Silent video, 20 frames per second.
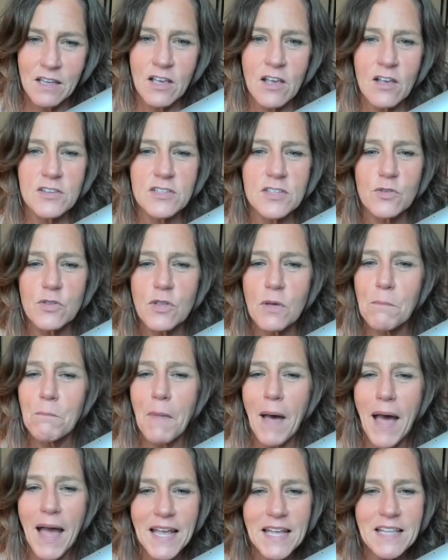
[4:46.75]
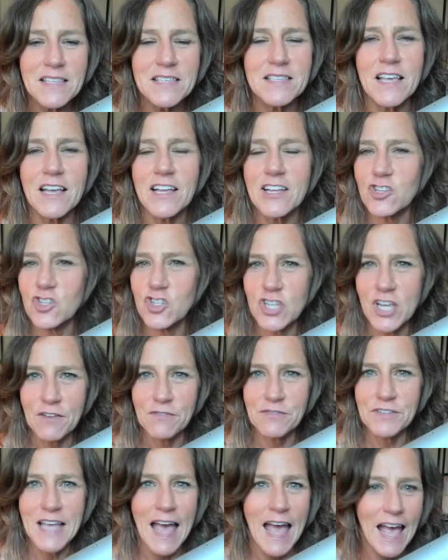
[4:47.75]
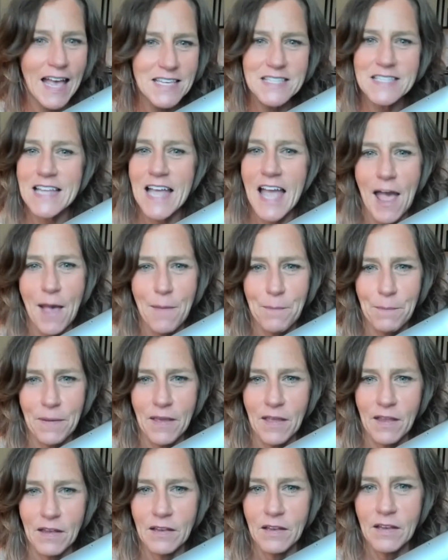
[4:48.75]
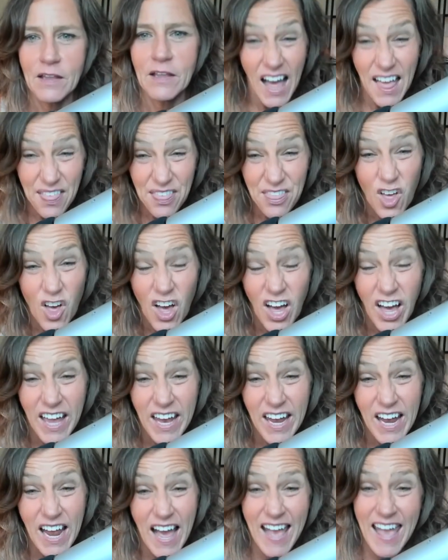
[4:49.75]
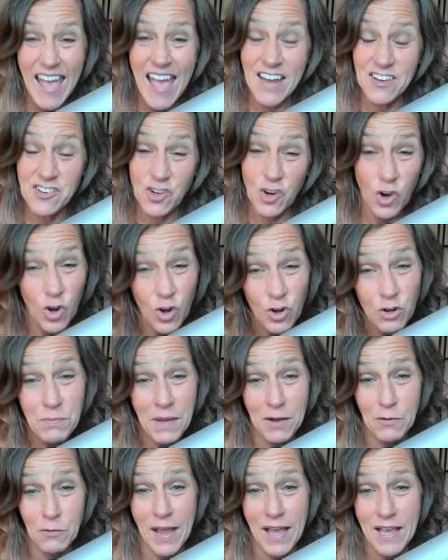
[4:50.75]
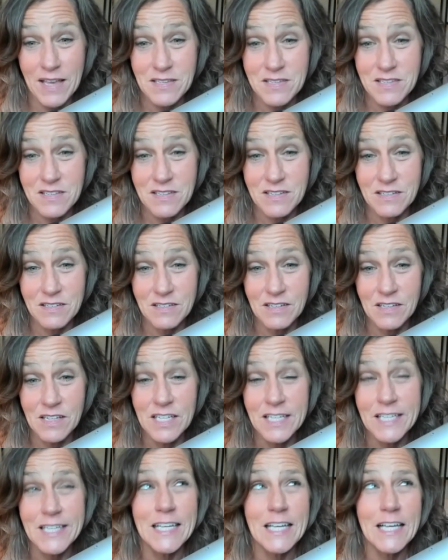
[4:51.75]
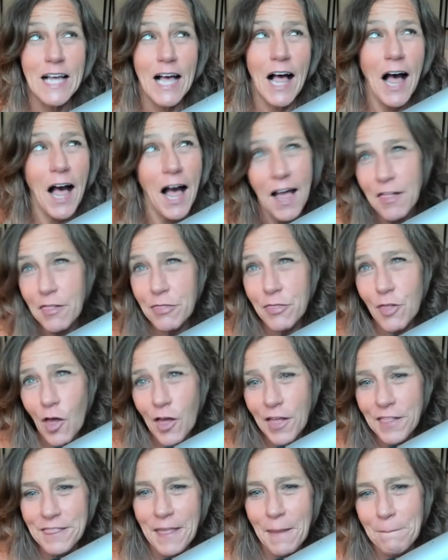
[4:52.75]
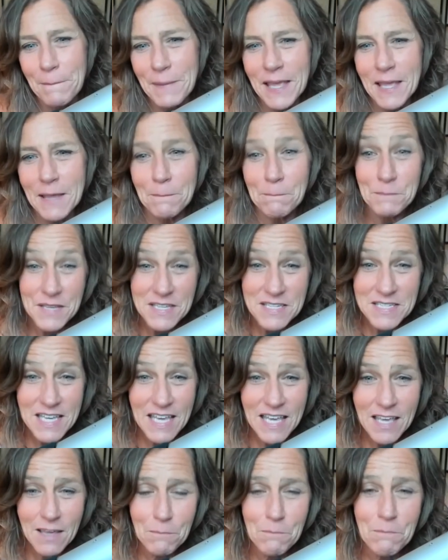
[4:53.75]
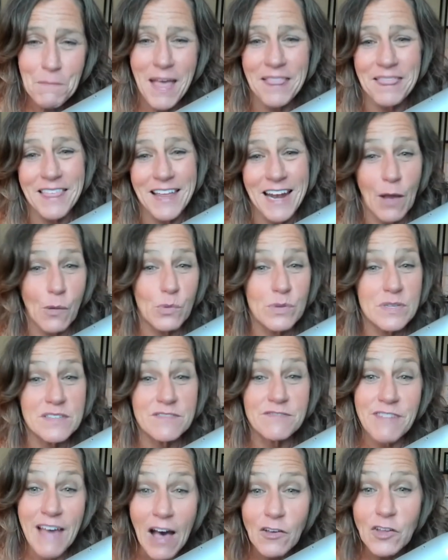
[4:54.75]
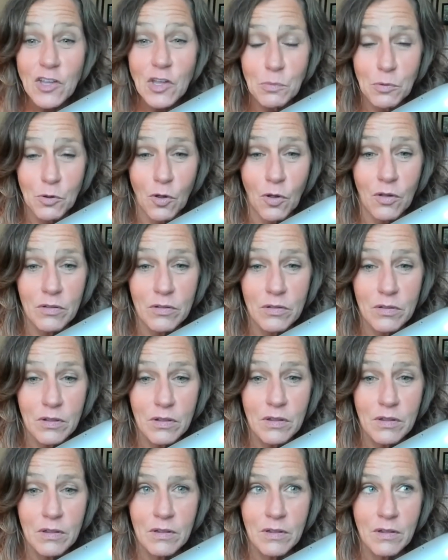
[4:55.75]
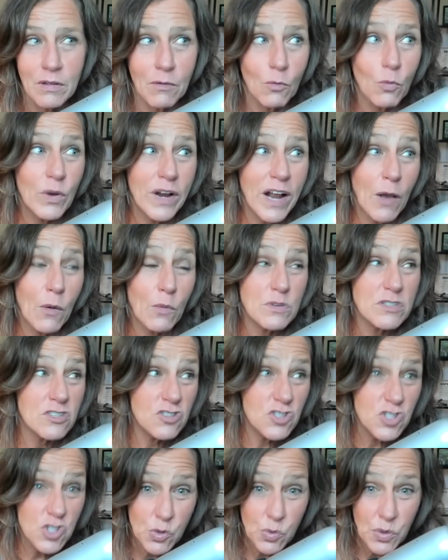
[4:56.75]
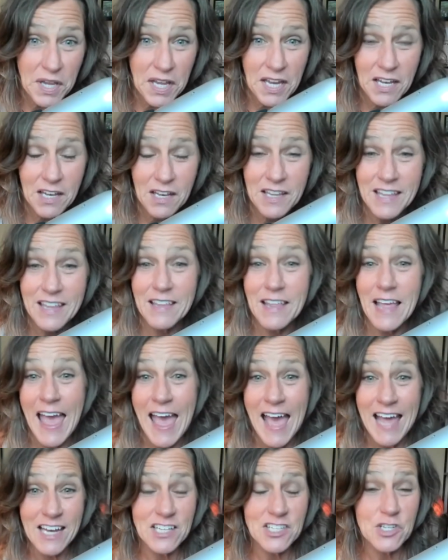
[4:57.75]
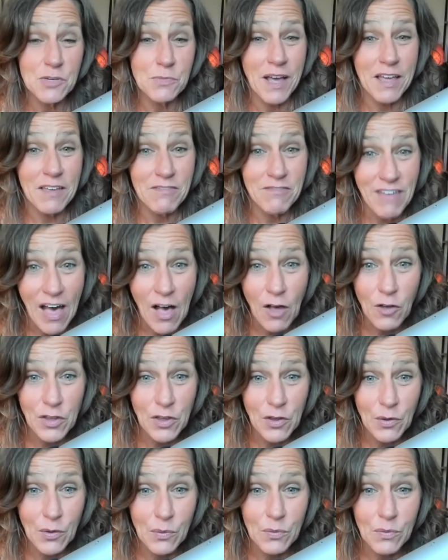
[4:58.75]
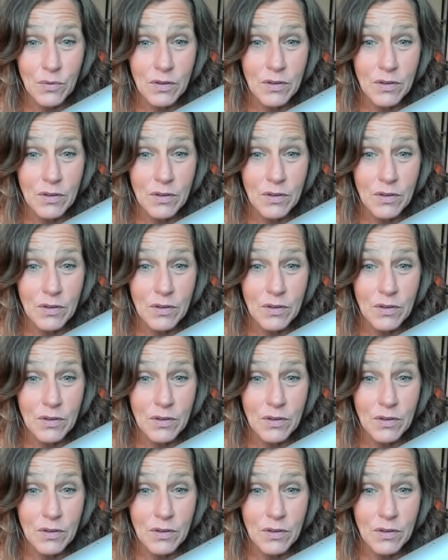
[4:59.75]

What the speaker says: So the mindset shift has to happen. I thought I had to earn my rest. I thought that being busy meant that I was valuable. What I was doing added to my value.